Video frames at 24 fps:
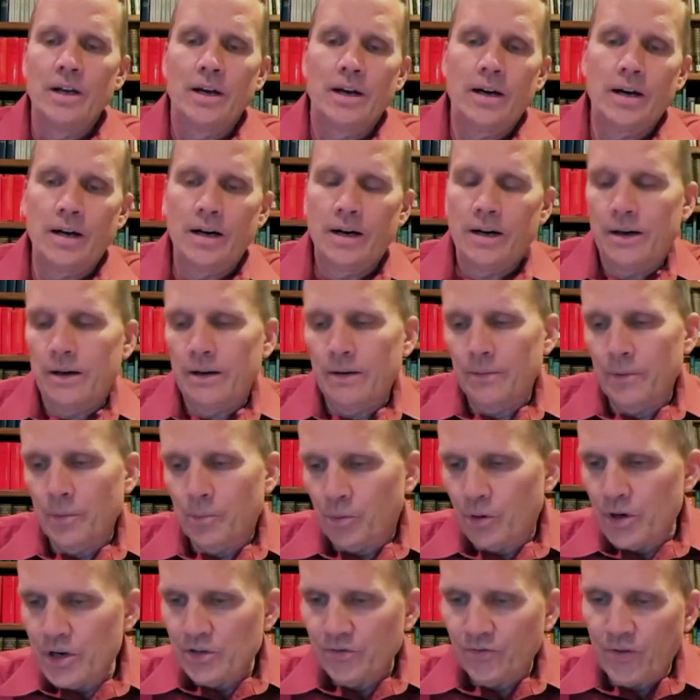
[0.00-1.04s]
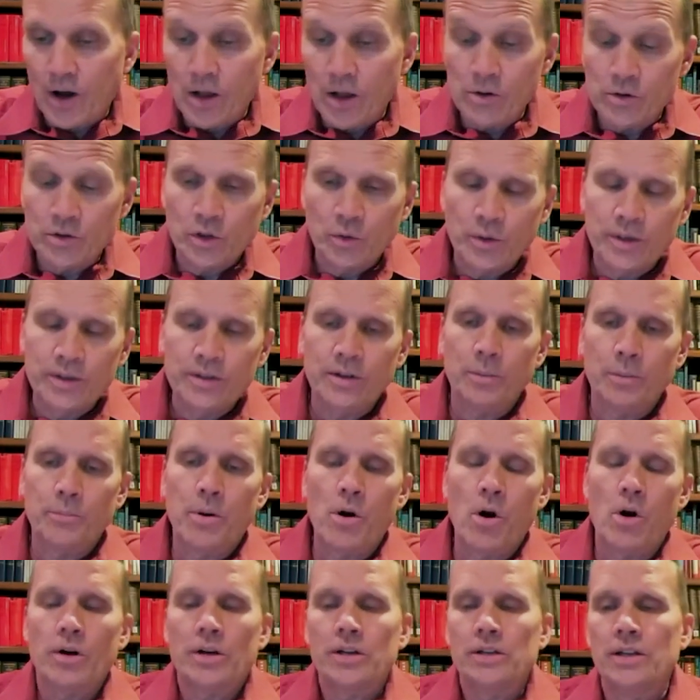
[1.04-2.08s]
Uh, the priest follows her into the
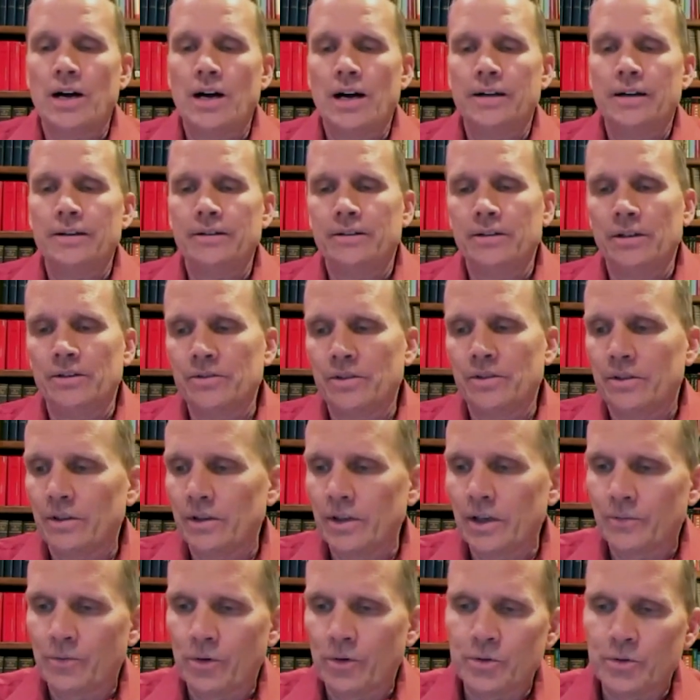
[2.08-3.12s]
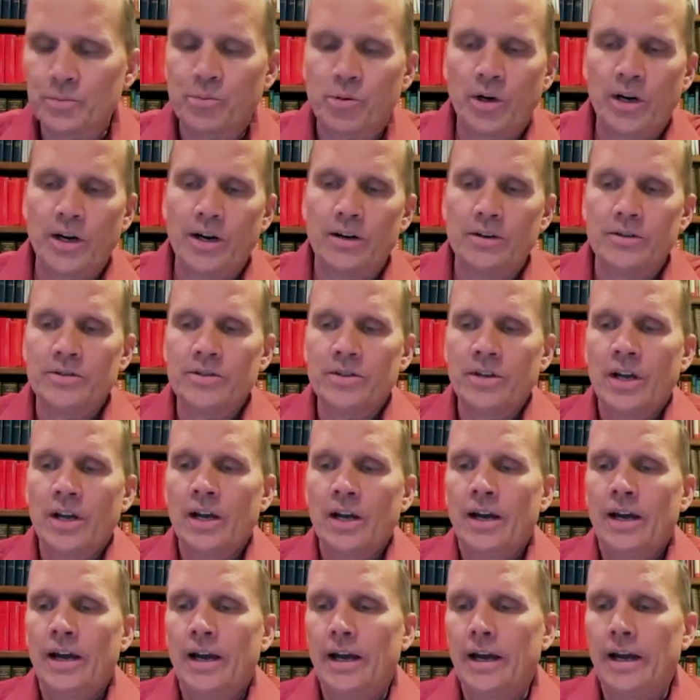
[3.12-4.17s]
parking lot, does the deliverance prayers,
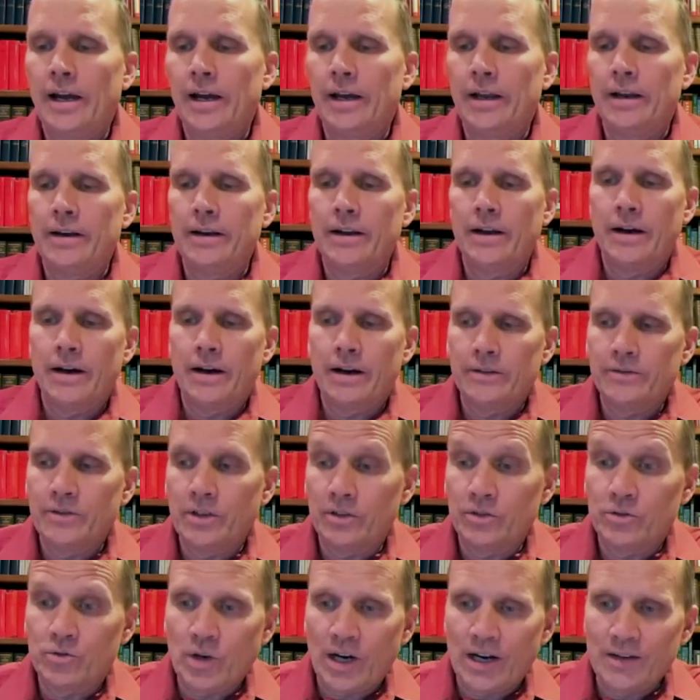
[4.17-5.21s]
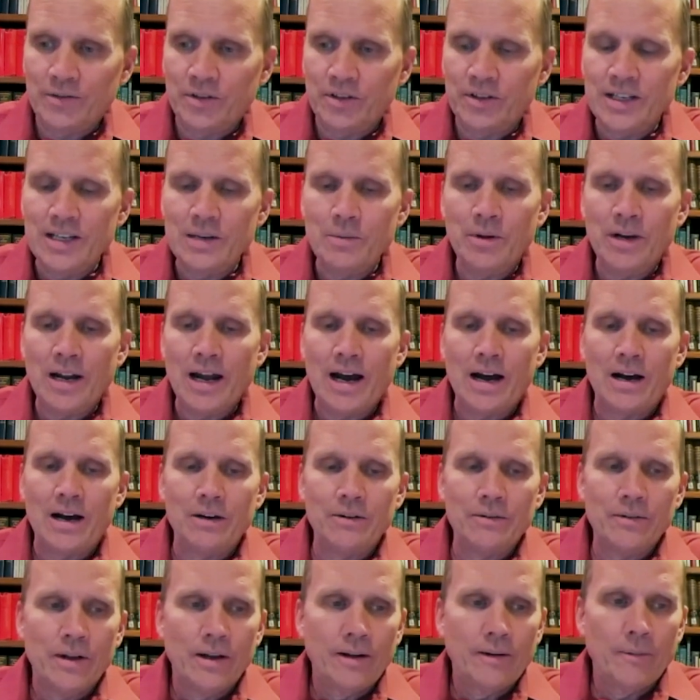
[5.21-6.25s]
and uh, does drives the demon
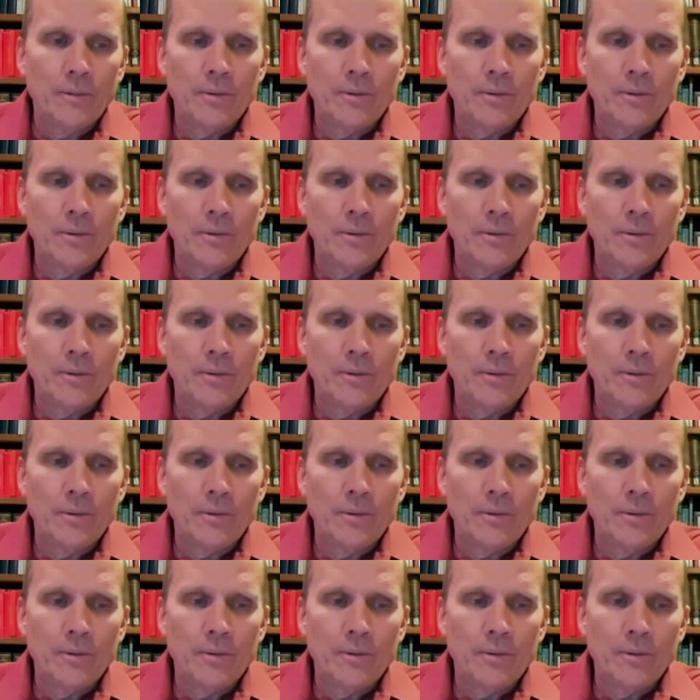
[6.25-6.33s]
out.